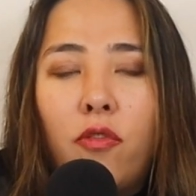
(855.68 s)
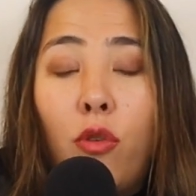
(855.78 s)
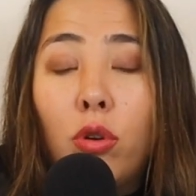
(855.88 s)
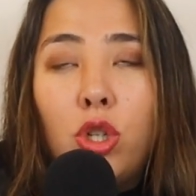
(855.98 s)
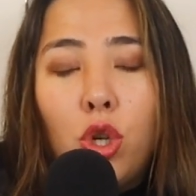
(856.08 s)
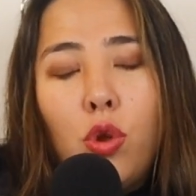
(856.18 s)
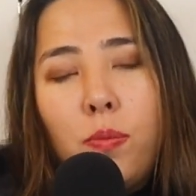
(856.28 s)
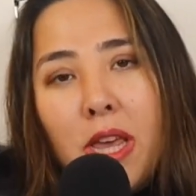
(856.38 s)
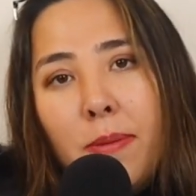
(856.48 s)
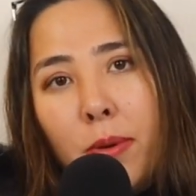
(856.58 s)
for 2
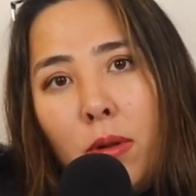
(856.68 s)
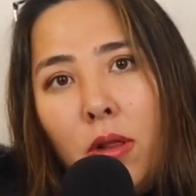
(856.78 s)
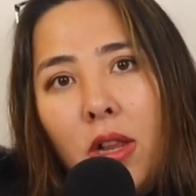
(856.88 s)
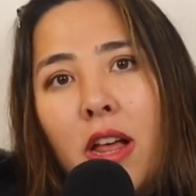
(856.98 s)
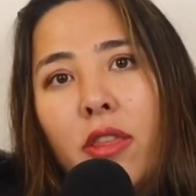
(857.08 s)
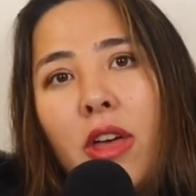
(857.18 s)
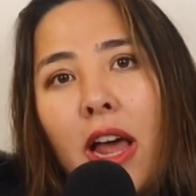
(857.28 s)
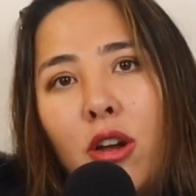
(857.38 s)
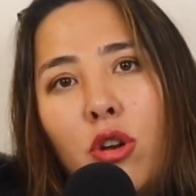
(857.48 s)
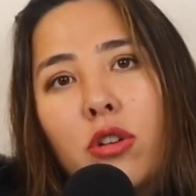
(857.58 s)
people,
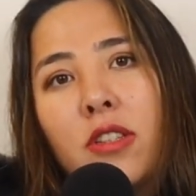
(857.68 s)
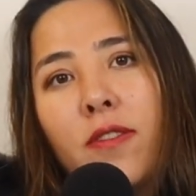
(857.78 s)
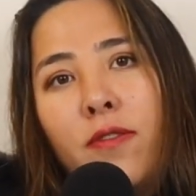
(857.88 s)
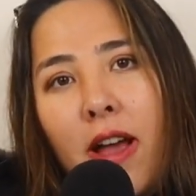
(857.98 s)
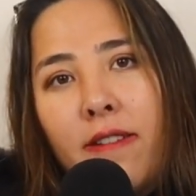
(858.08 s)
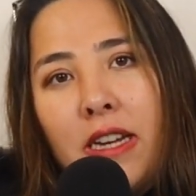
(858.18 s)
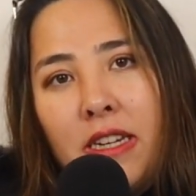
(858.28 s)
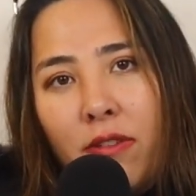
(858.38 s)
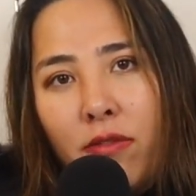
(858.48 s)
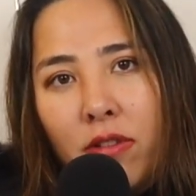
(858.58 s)
that looks very
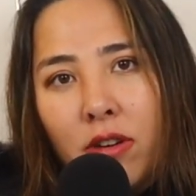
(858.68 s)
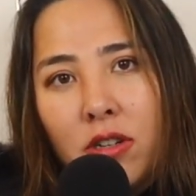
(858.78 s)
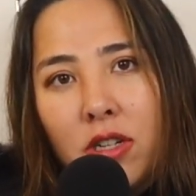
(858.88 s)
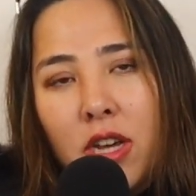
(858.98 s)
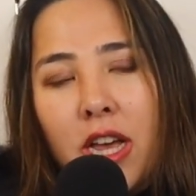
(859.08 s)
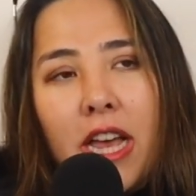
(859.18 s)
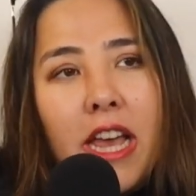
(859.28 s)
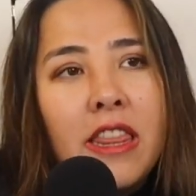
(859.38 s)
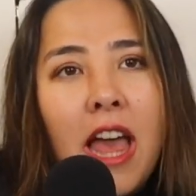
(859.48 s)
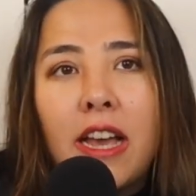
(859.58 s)
different.
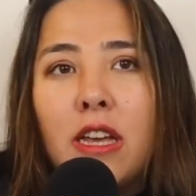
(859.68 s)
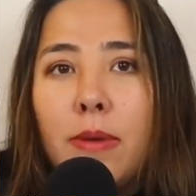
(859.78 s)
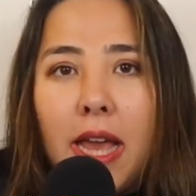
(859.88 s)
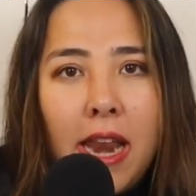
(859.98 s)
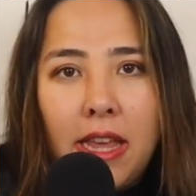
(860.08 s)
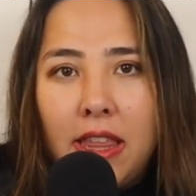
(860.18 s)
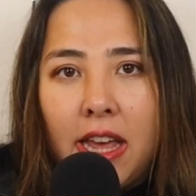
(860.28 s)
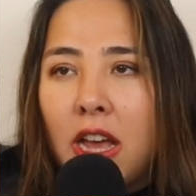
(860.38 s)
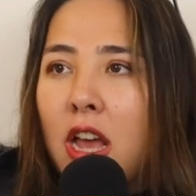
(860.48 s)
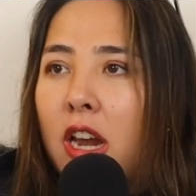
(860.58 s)
That can be
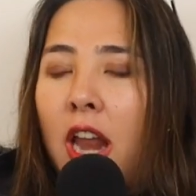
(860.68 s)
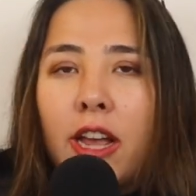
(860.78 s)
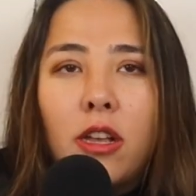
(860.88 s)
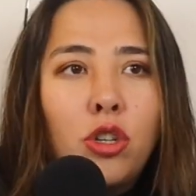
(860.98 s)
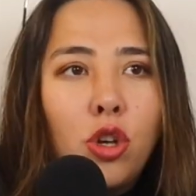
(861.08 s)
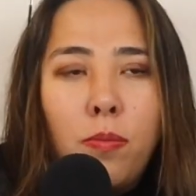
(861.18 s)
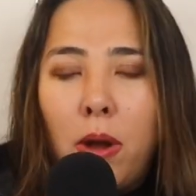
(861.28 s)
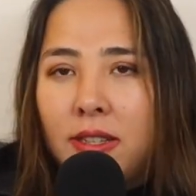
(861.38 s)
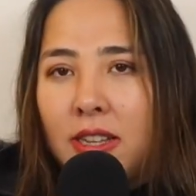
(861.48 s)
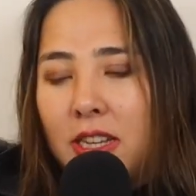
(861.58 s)
anything, like 2
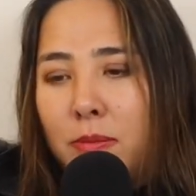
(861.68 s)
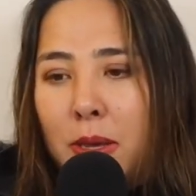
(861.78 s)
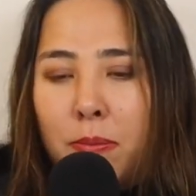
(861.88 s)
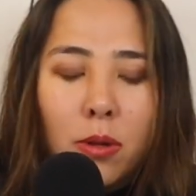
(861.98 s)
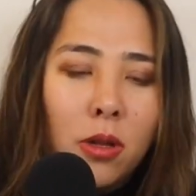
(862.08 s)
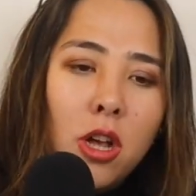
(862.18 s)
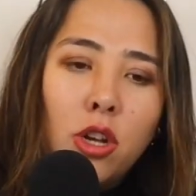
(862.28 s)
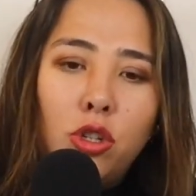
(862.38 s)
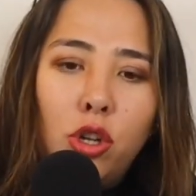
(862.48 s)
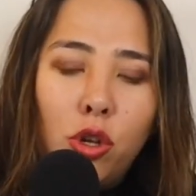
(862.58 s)
plus size people,
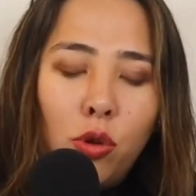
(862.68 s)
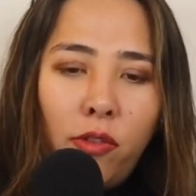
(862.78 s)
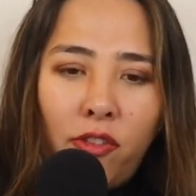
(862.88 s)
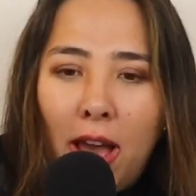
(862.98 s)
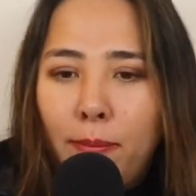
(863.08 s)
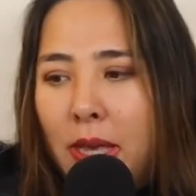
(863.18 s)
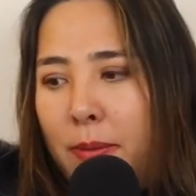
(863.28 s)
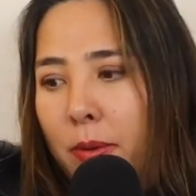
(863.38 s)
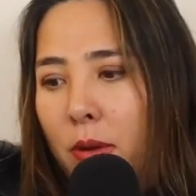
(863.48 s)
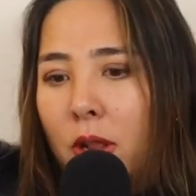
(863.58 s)
2 fat
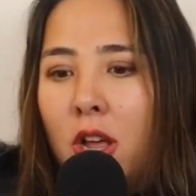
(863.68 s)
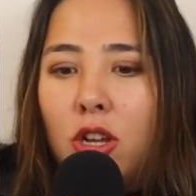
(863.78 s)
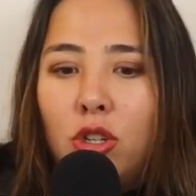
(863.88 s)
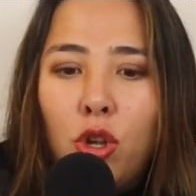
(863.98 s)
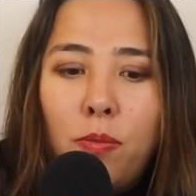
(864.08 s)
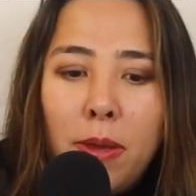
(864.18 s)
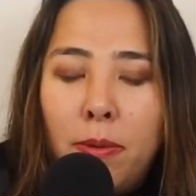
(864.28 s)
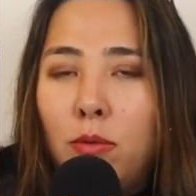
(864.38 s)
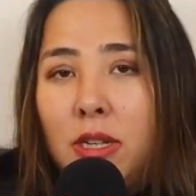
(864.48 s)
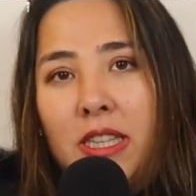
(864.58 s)
people, 2
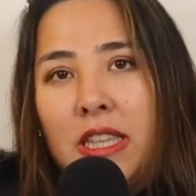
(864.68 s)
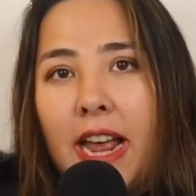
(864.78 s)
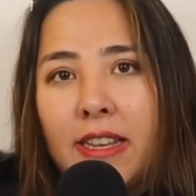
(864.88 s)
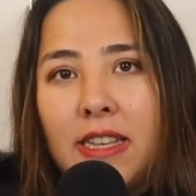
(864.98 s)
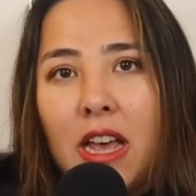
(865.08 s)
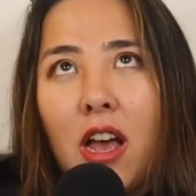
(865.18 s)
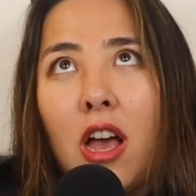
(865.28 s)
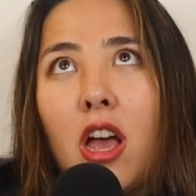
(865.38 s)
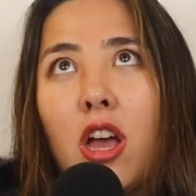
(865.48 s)
people with dyslexia.